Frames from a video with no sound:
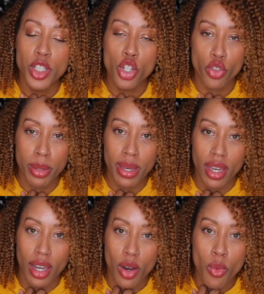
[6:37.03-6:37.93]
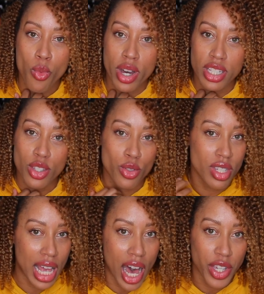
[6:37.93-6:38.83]
trimming once you
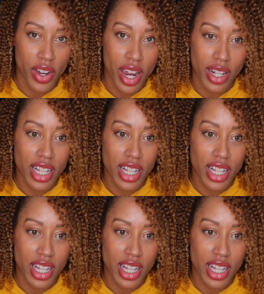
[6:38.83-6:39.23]
style your hair.